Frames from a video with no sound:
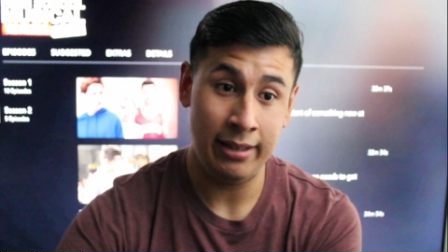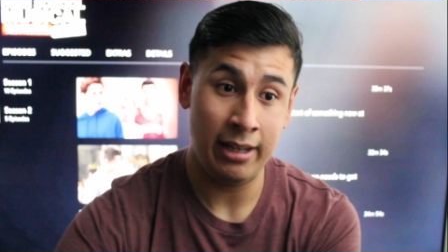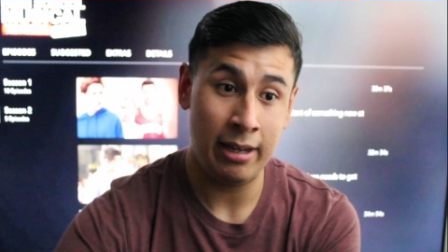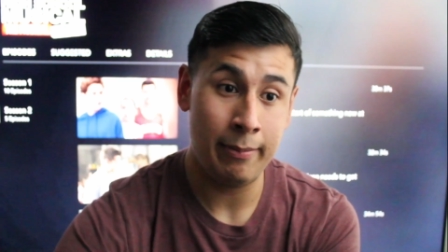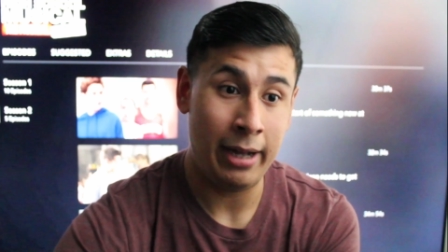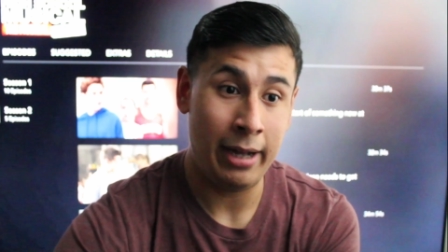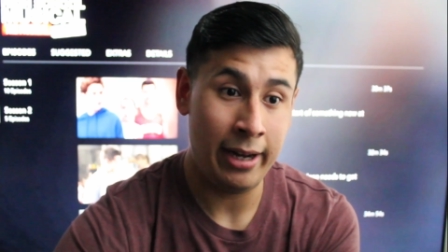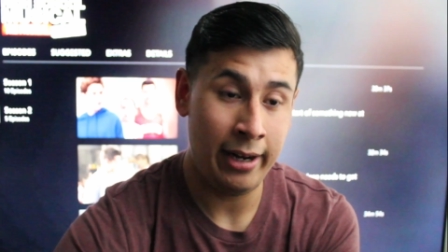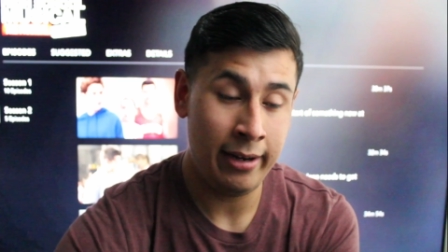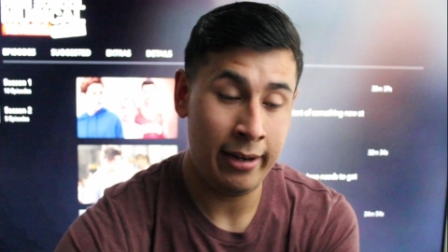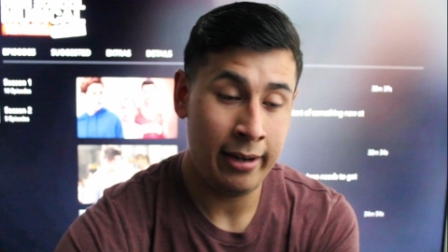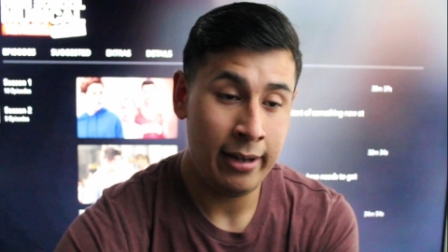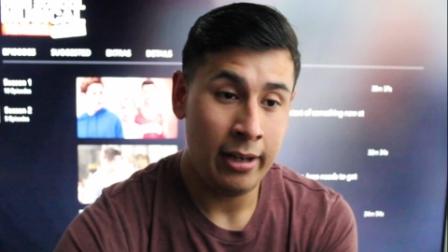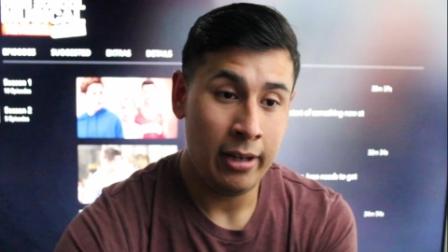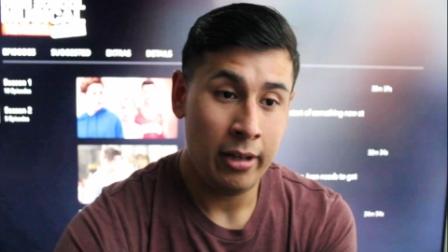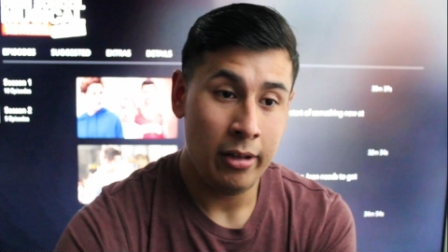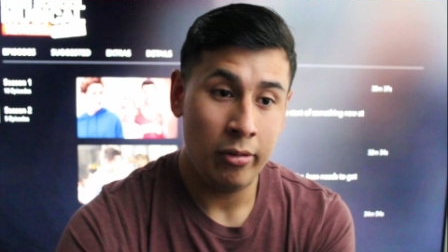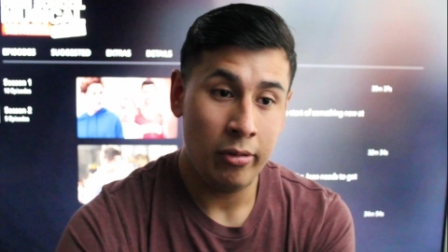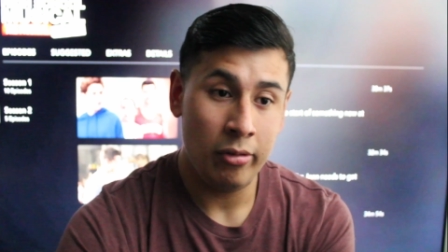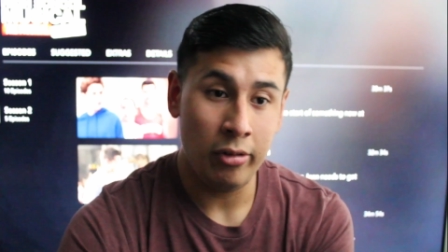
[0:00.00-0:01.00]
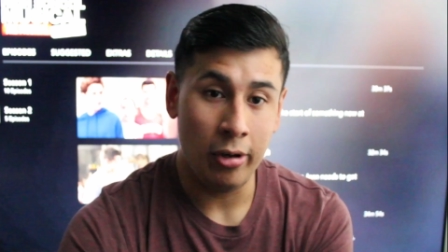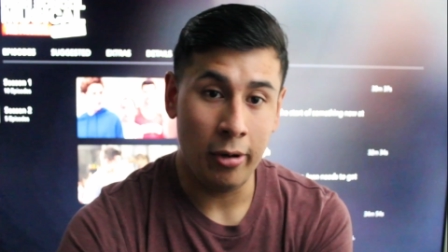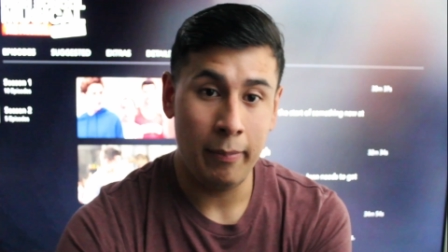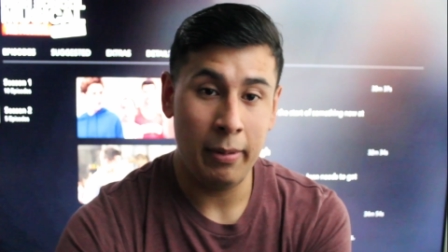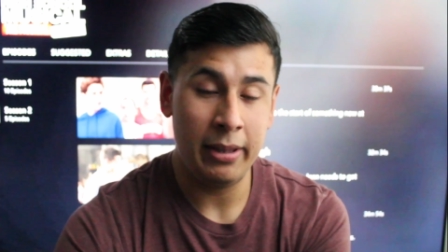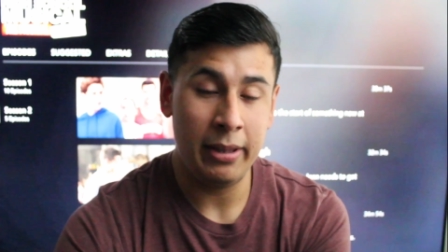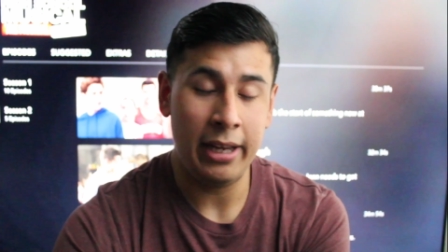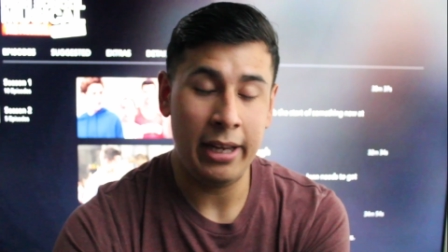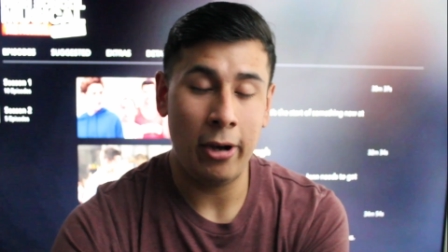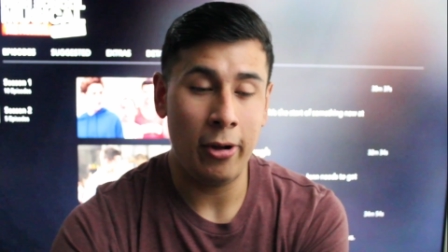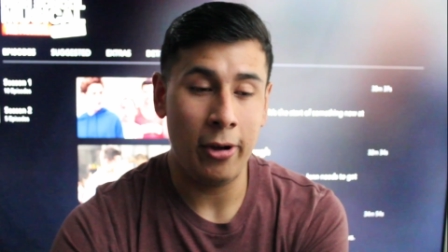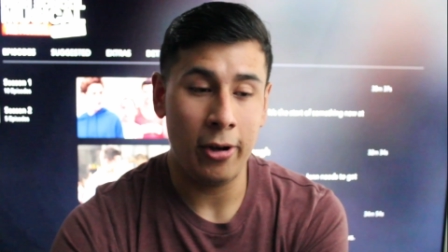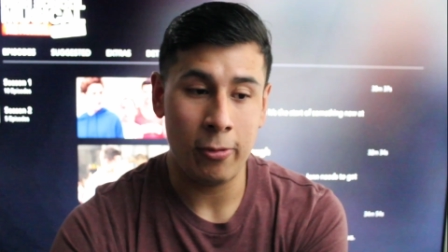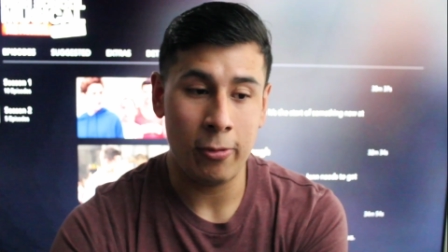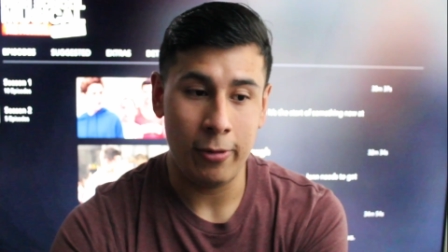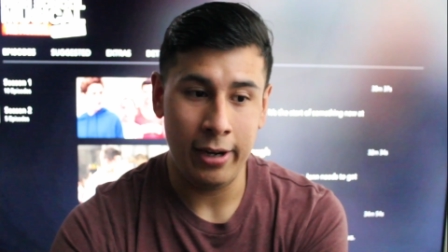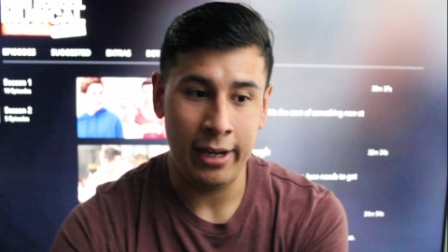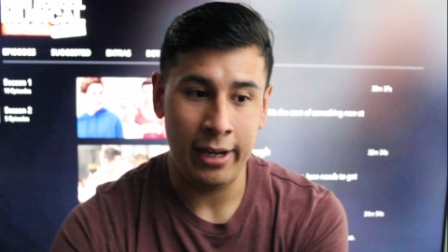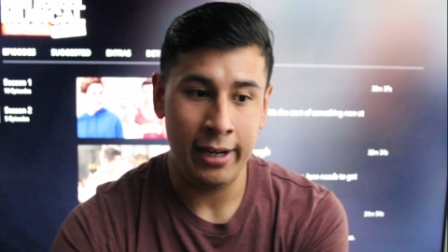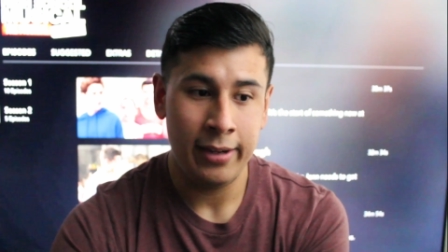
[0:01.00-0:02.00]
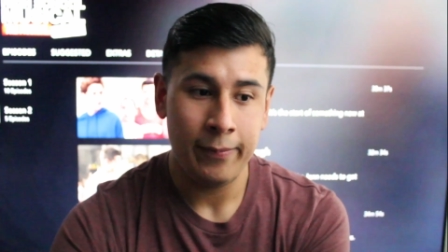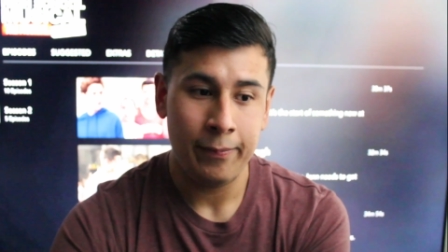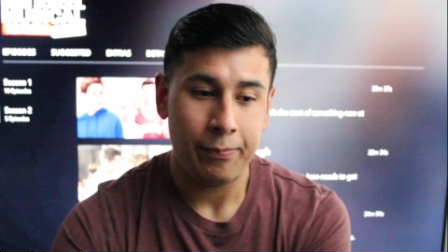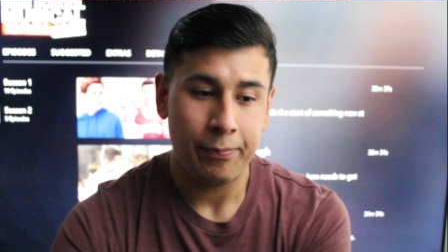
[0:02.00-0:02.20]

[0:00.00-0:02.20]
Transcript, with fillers: about it. So, but they all agree.